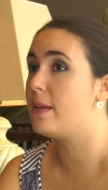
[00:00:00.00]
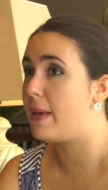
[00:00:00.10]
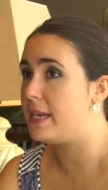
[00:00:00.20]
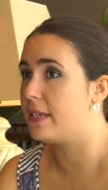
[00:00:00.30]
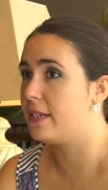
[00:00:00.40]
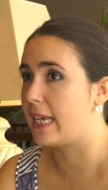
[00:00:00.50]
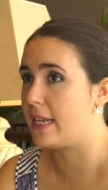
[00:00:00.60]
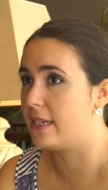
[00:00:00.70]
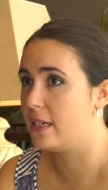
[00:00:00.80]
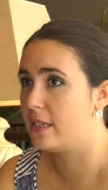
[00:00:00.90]
independent
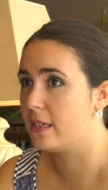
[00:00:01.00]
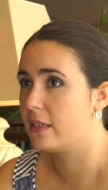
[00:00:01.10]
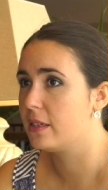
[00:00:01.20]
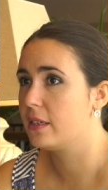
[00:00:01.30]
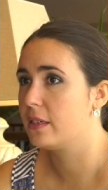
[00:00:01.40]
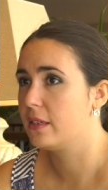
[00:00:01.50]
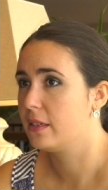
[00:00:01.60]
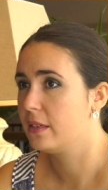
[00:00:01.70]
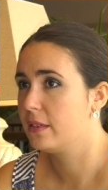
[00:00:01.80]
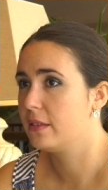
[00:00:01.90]
candidate?
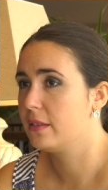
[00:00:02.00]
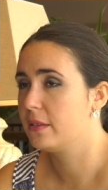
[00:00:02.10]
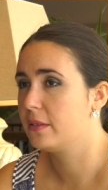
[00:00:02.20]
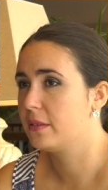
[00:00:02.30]
I would